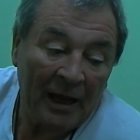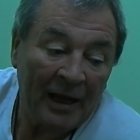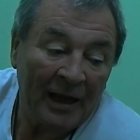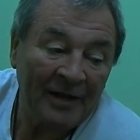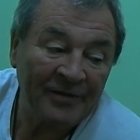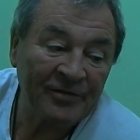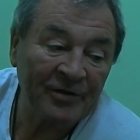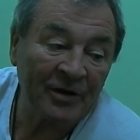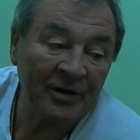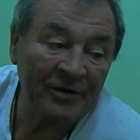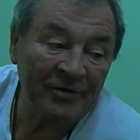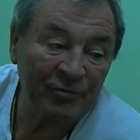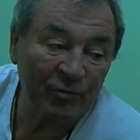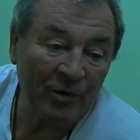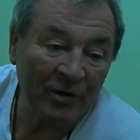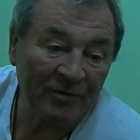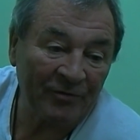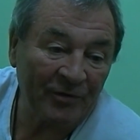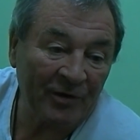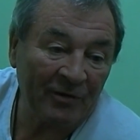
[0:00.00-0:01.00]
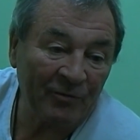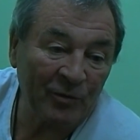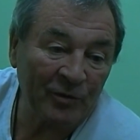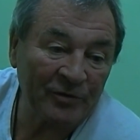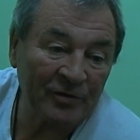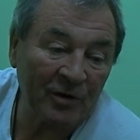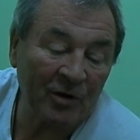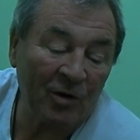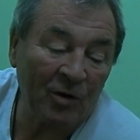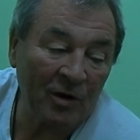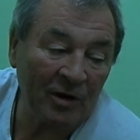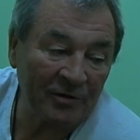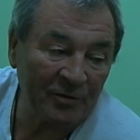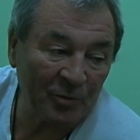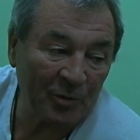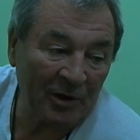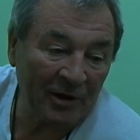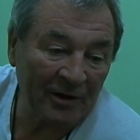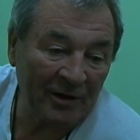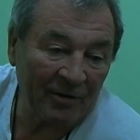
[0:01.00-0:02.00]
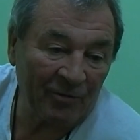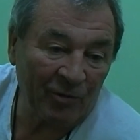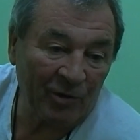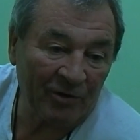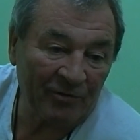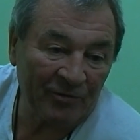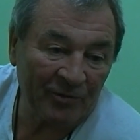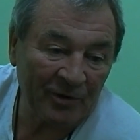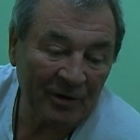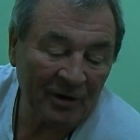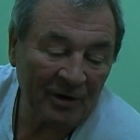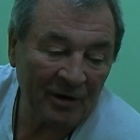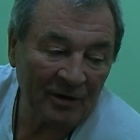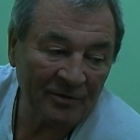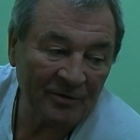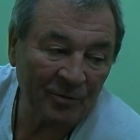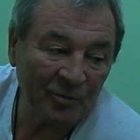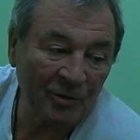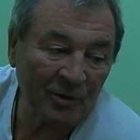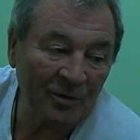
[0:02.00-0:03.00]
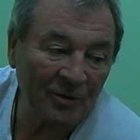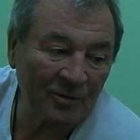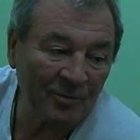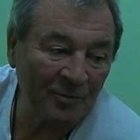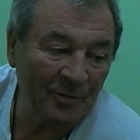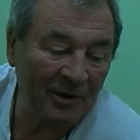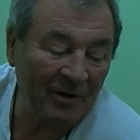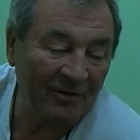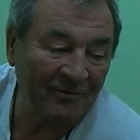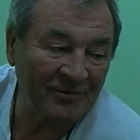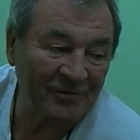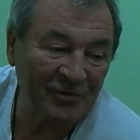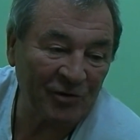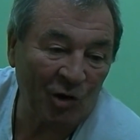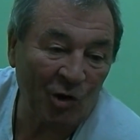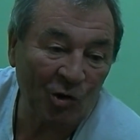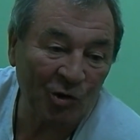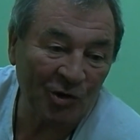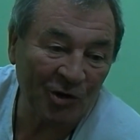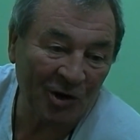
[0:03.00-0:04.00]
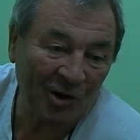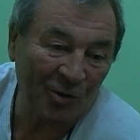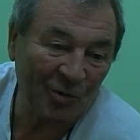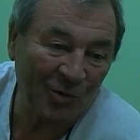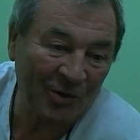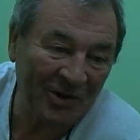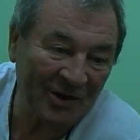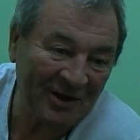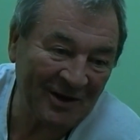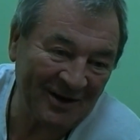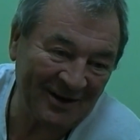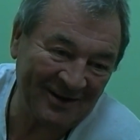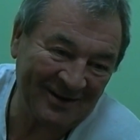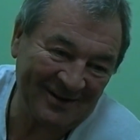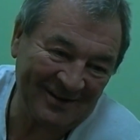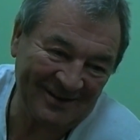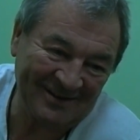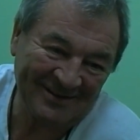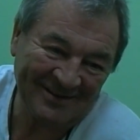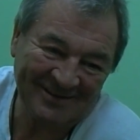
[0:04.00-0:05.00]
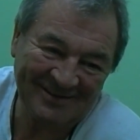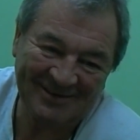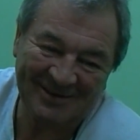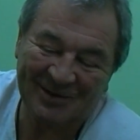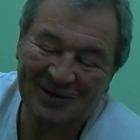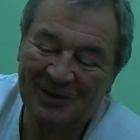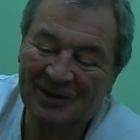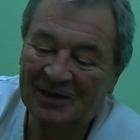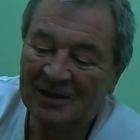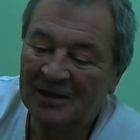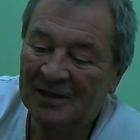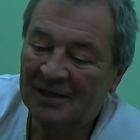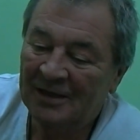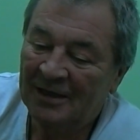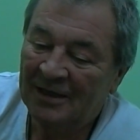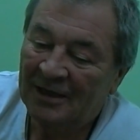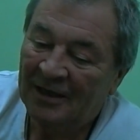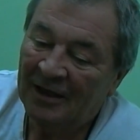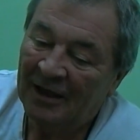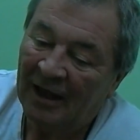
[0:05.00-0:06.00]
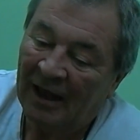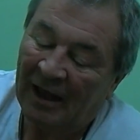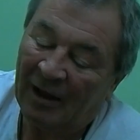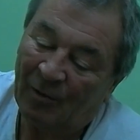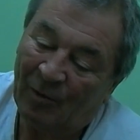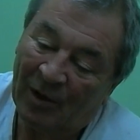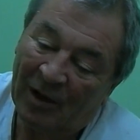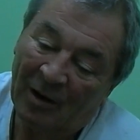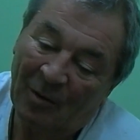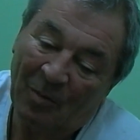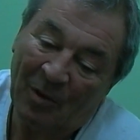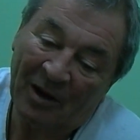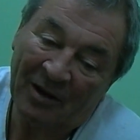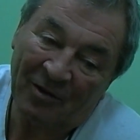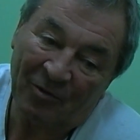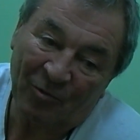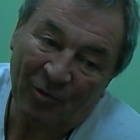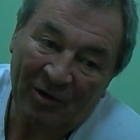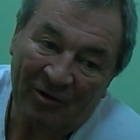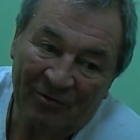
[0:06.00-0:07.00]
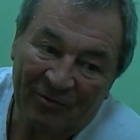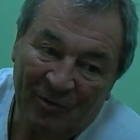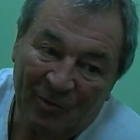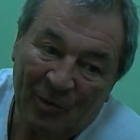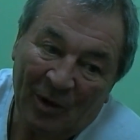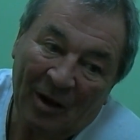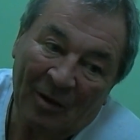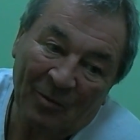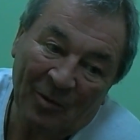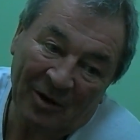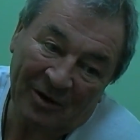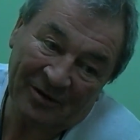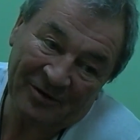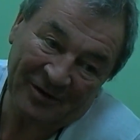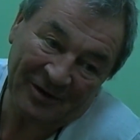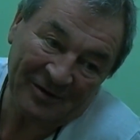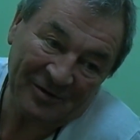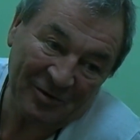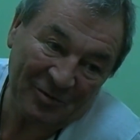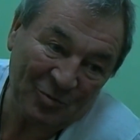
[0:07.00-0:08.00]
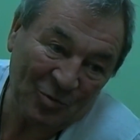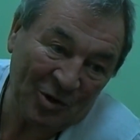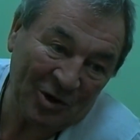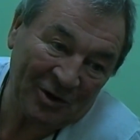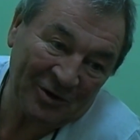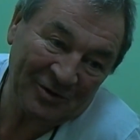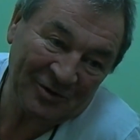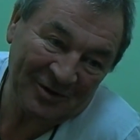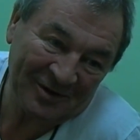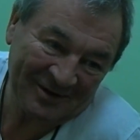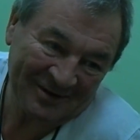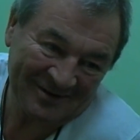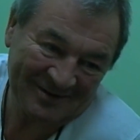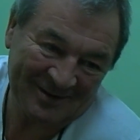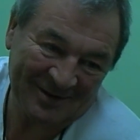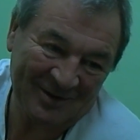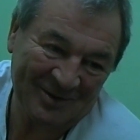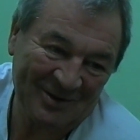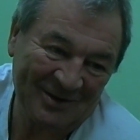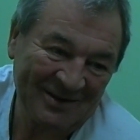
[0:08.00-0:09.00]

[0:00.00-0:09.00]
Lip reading: it's a nice riff, and everyone said, "Oh, let's play that riff." And I said, "Well, you better have a song to go with it." So yeah, we're going to play the riff, and I'm going to sing some words. So